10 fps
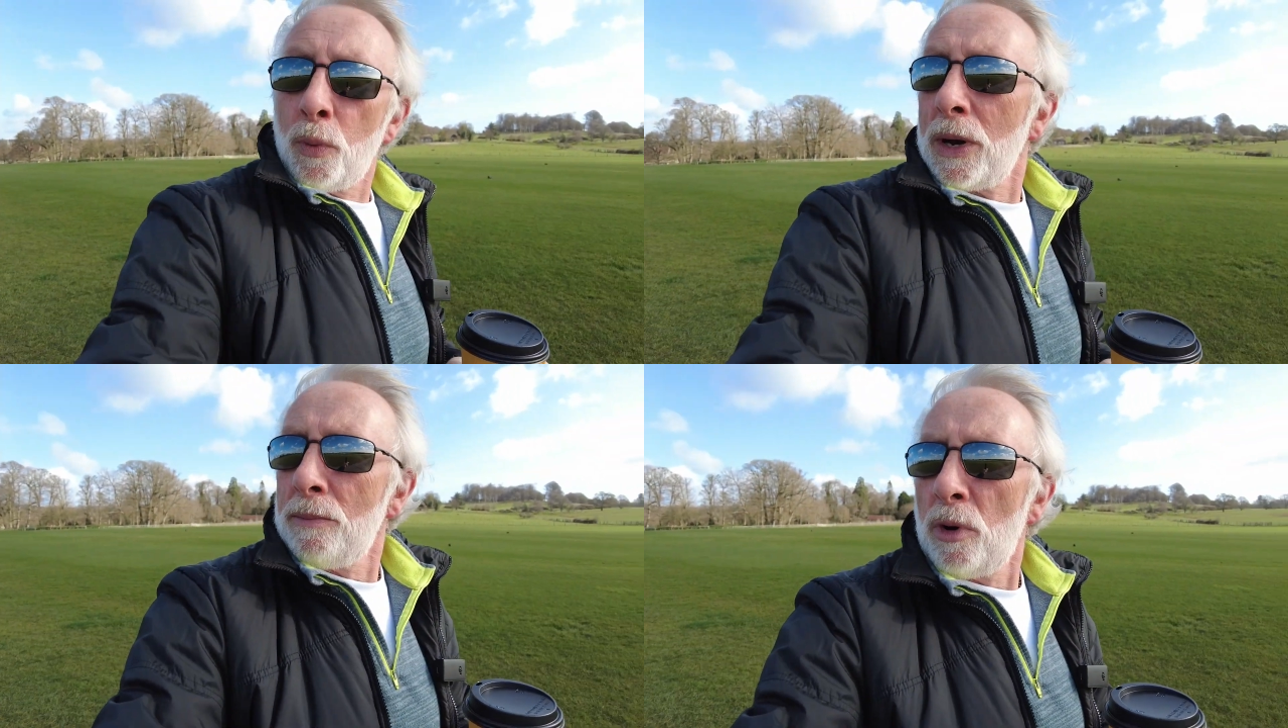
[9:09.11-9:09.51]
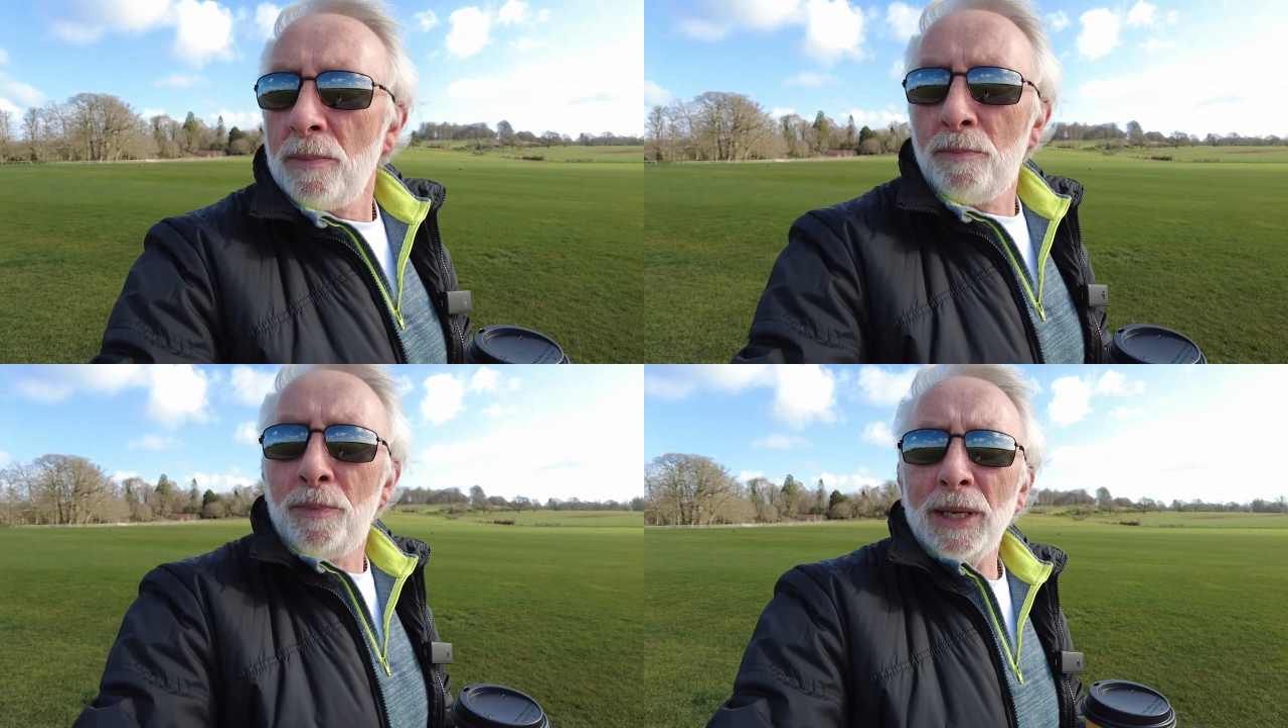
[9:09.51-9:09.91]
one of my
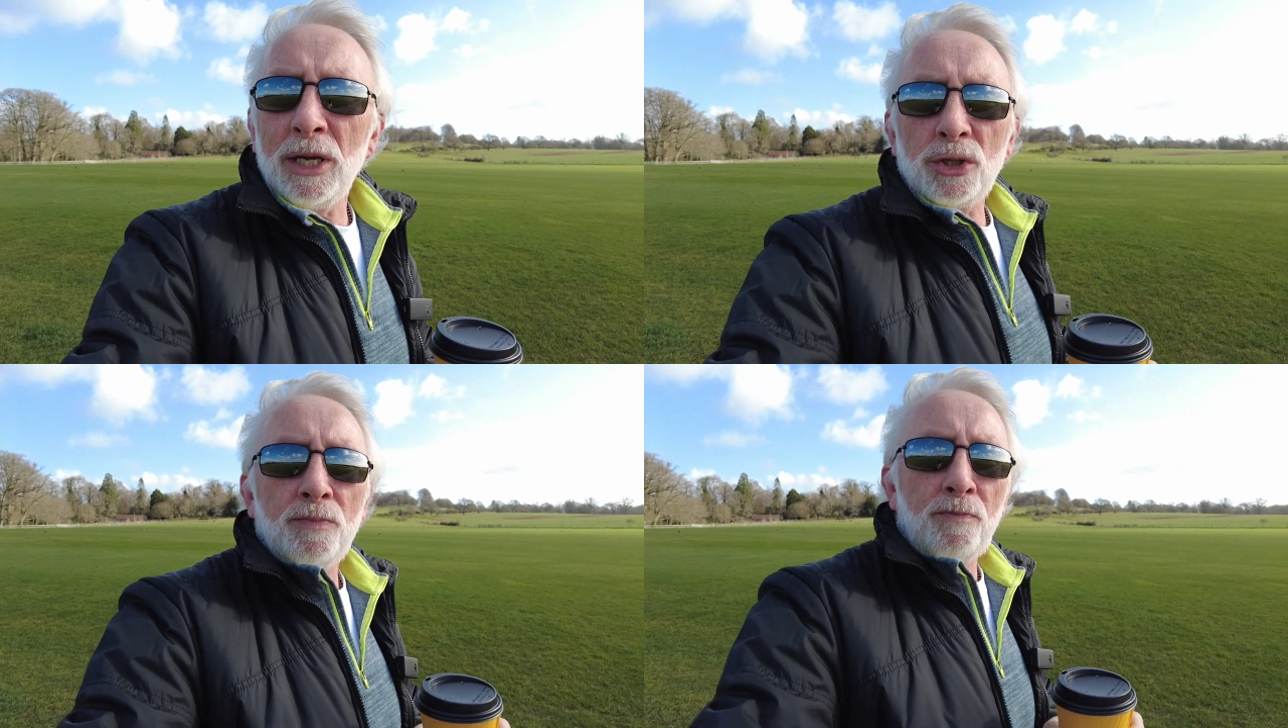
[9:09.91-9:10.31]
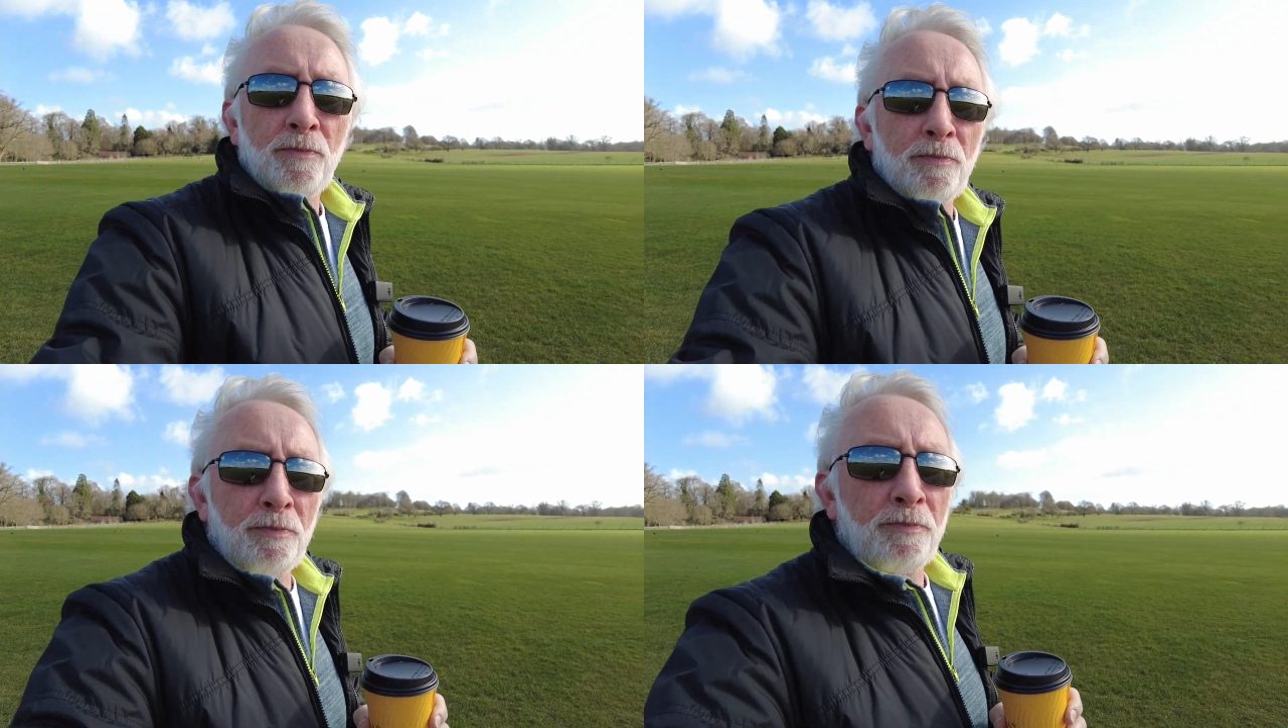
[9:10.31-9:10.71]
biggest
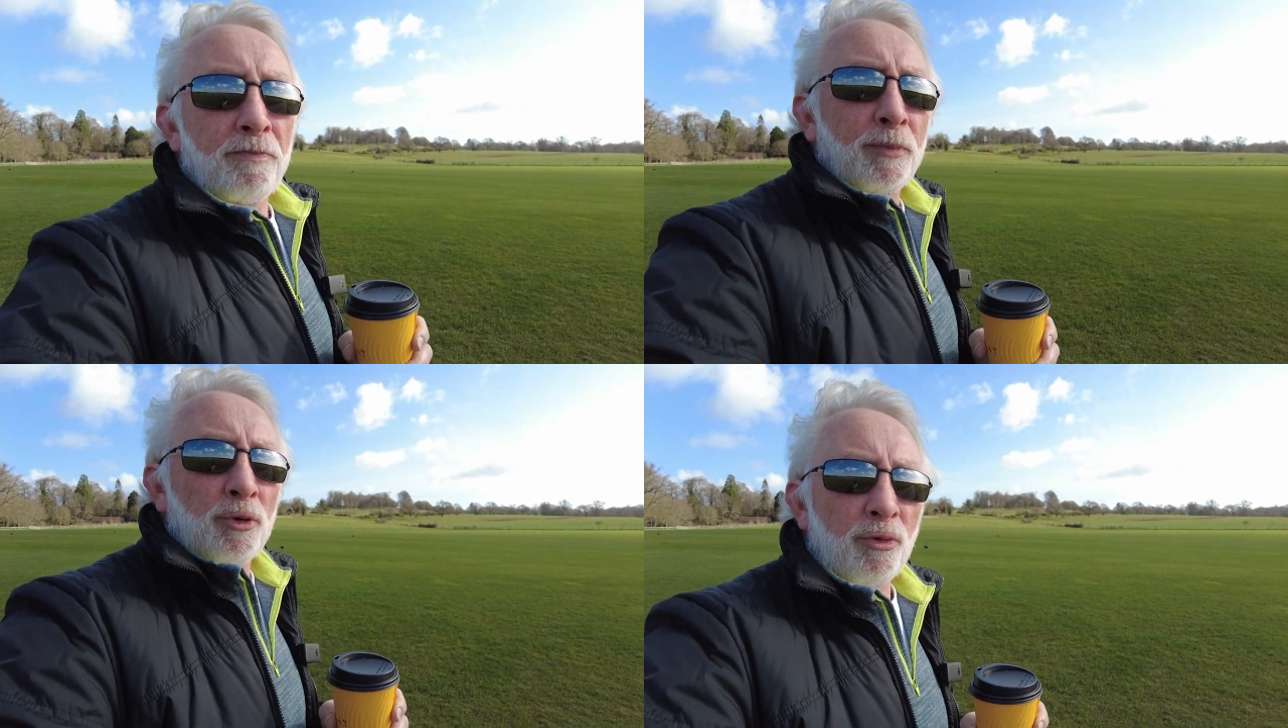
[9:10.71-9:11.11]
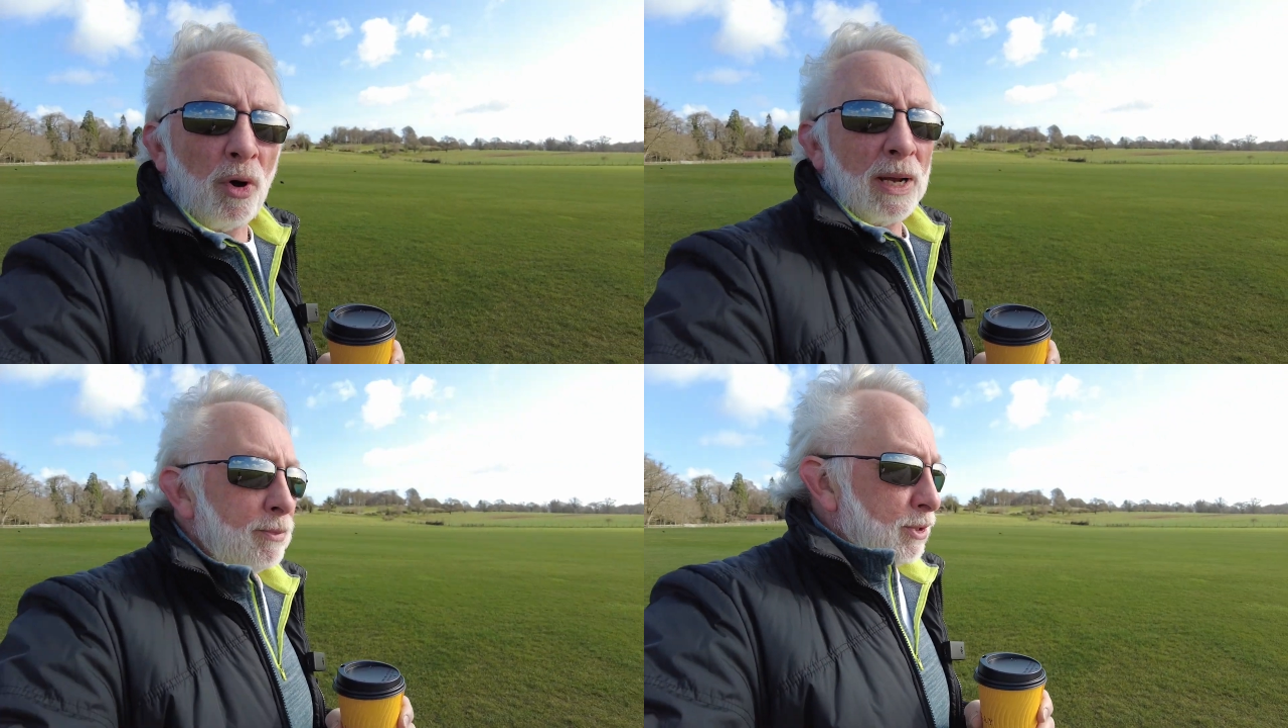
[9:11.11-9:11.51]

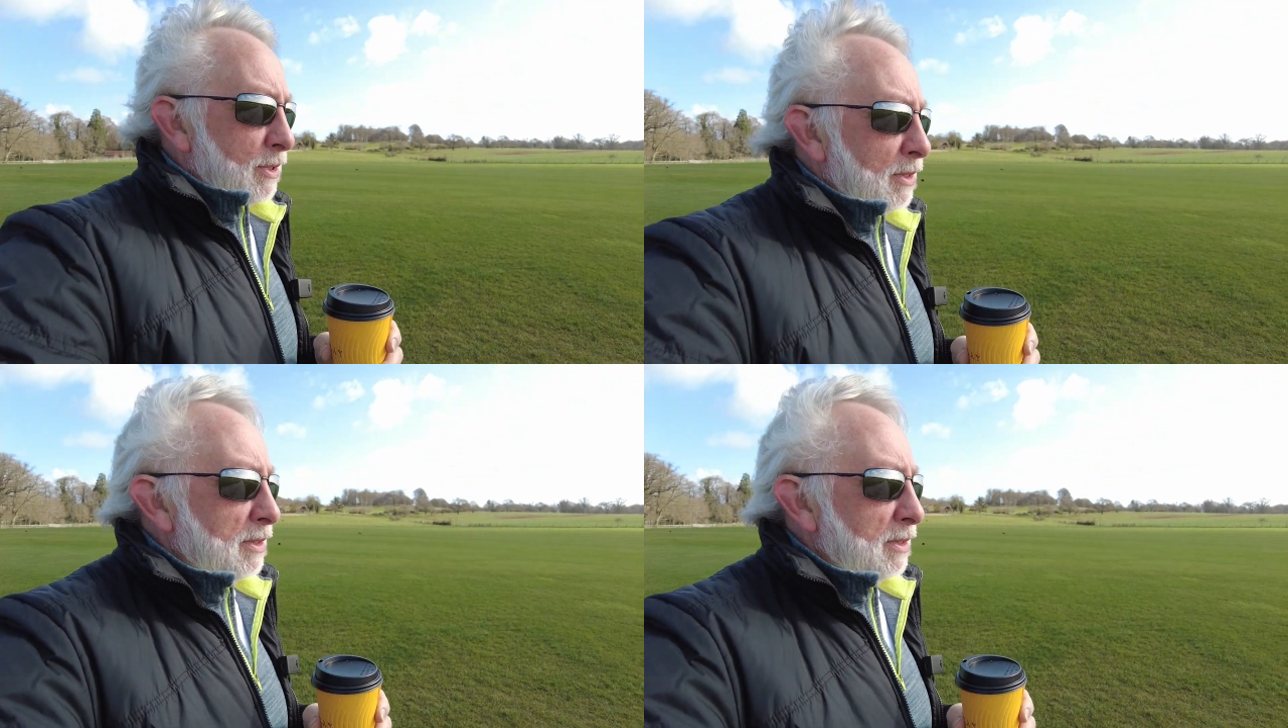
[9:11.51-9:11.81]
gripes